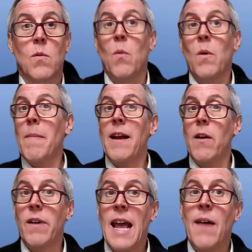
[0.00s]
we might
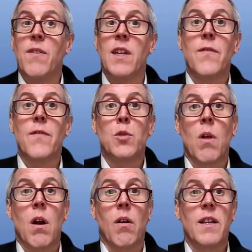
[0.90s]
already have the individual
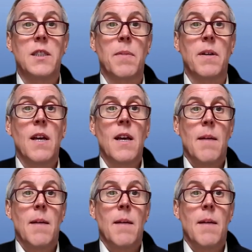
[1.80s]
on our list, but